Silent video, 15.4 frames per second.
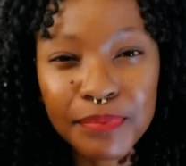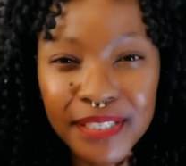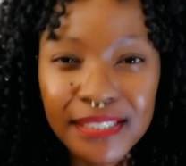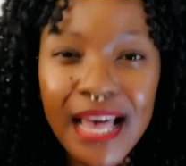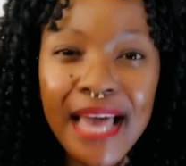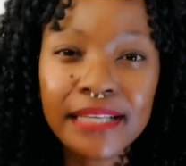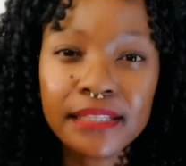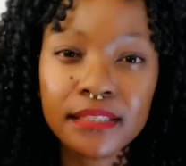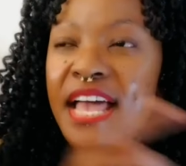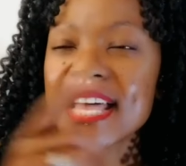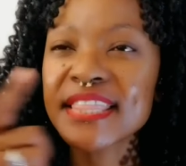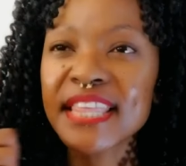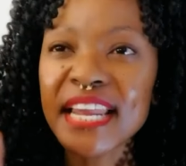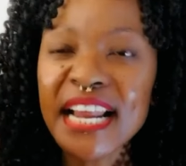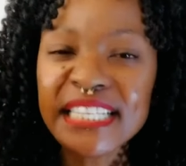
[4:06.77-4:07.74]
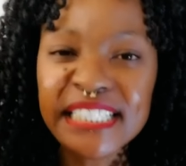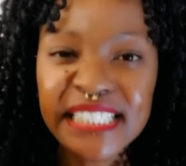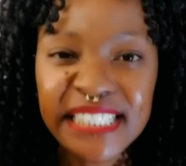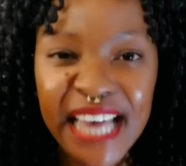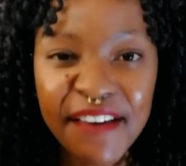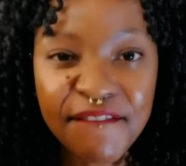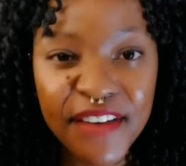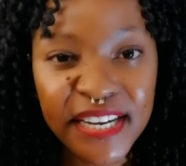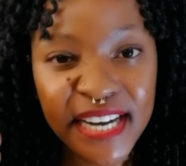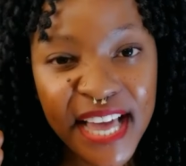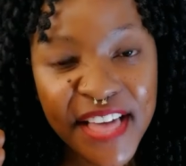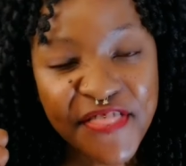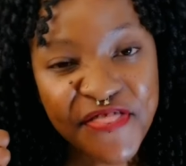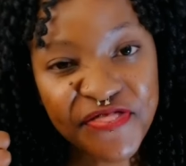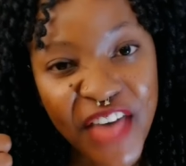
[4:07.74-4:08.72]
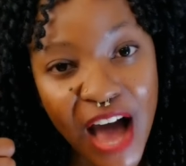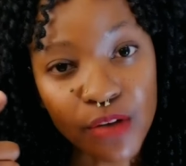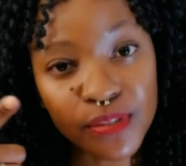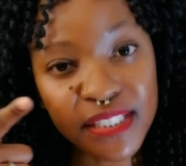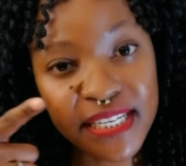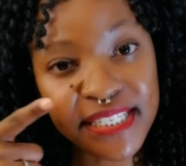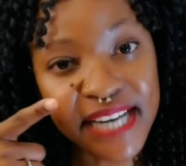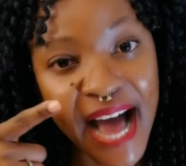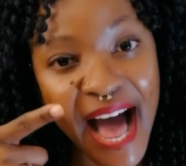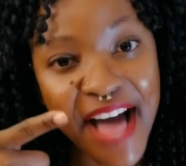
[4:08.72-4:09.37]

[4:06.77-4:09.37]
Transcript: Besides, there are 7,000